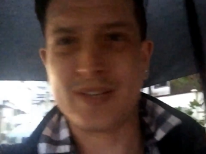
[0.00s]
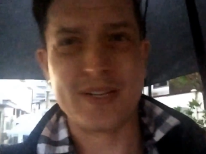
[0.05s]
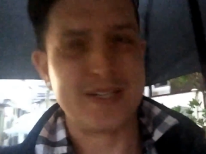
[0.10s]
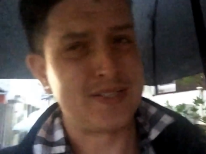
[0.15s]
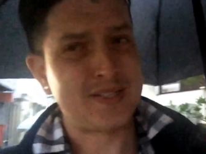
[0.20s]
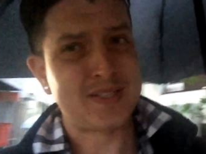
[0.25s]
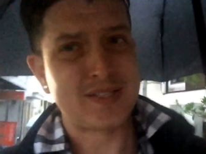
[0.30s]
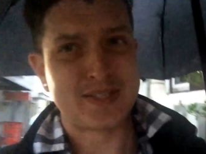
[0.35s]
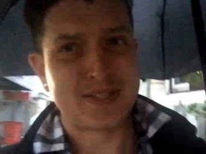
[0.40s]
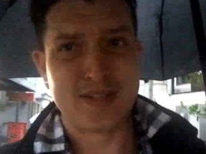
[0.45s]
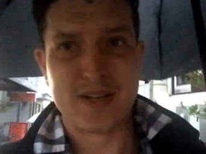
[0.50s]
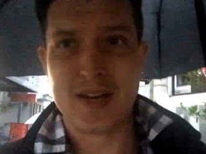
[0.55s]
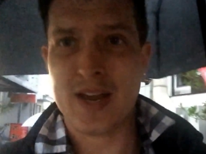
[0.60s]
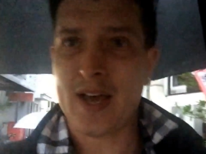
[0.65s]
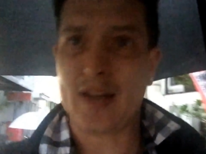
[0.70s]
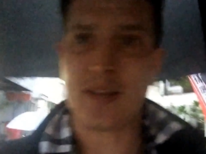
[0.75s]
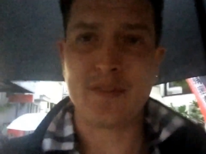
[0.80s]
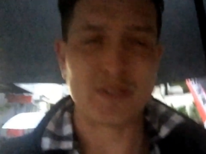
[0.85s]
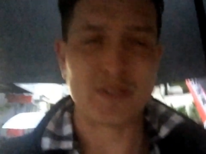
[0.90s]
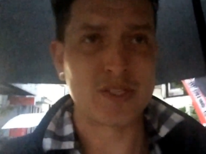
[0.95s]
It's
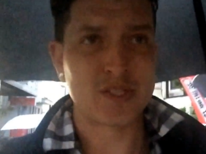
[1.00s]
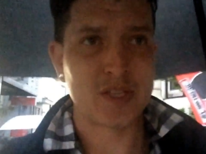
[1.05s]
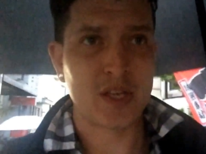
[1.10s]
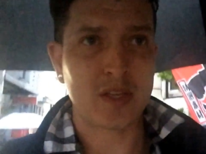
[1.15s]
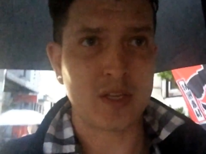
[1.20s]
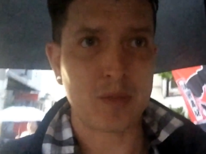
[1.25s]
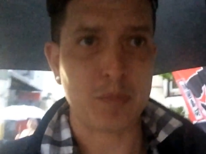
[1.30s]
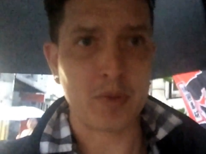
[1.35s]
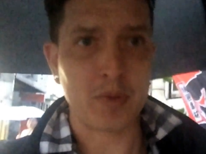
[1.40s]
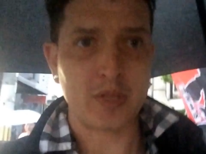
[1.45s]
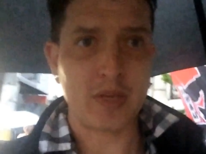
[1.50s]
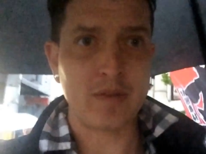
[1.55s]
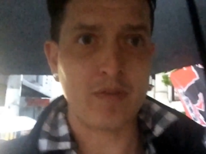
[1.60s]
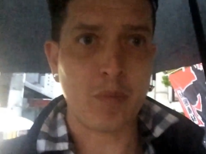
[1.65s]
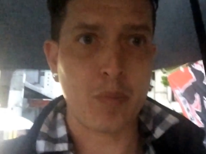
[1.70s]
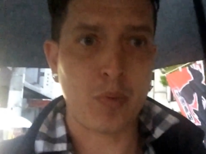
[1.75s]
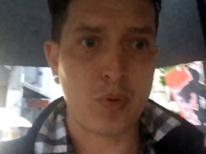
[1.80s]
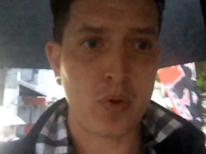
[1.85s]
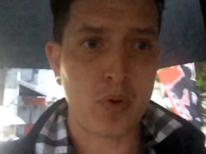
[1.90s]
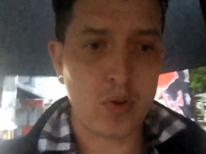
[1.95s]
not even slightly
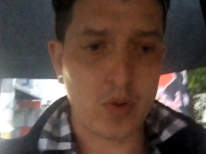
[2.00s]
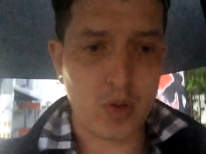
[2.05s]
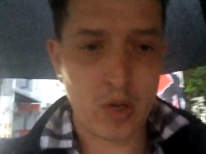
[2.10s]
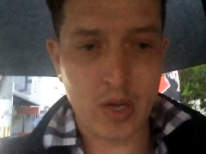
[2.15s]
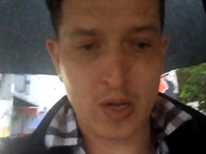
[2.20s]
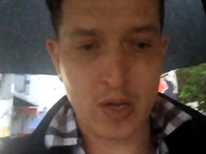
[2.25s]
believable,